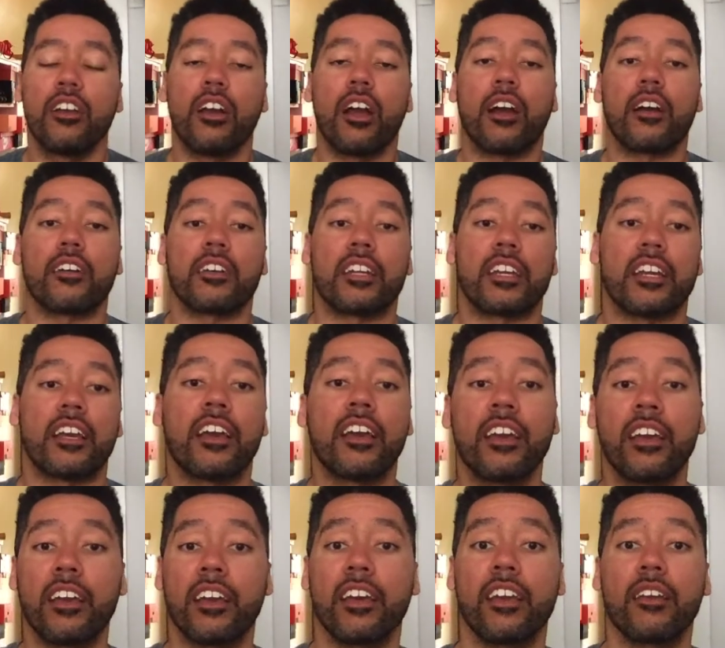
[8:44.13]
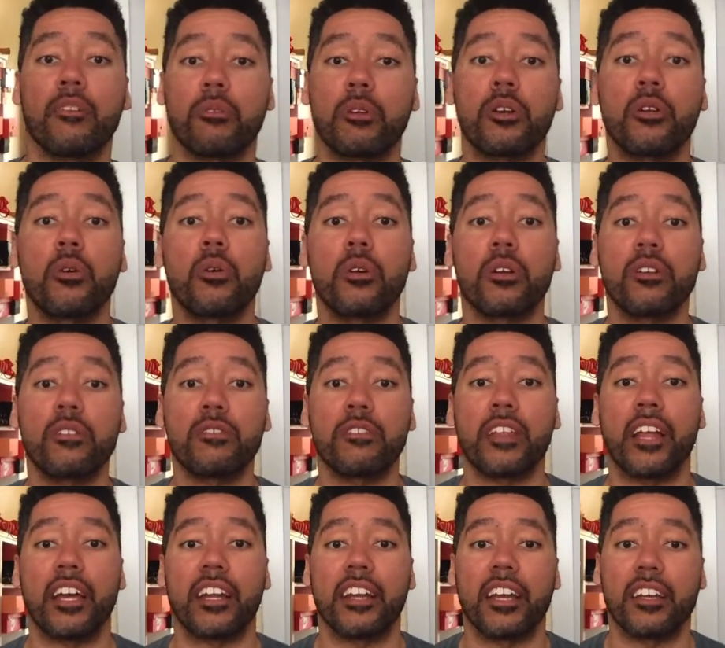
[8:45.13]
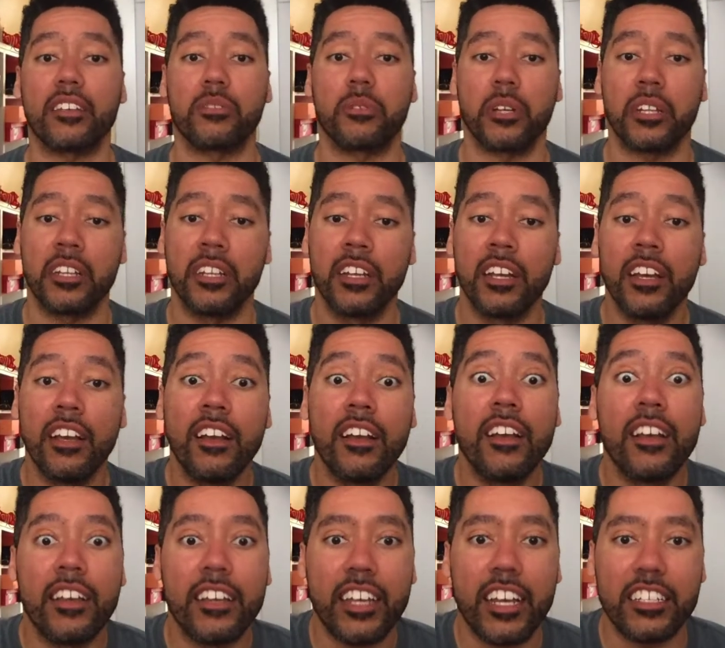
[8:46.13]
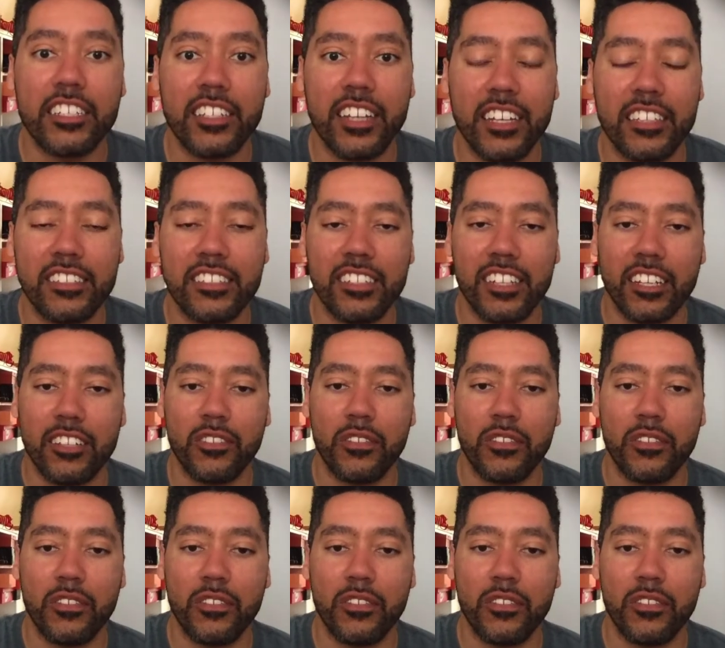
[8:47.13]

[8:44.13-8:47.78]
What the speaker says: I'm going to hit record for that next one. Catch you guys in the next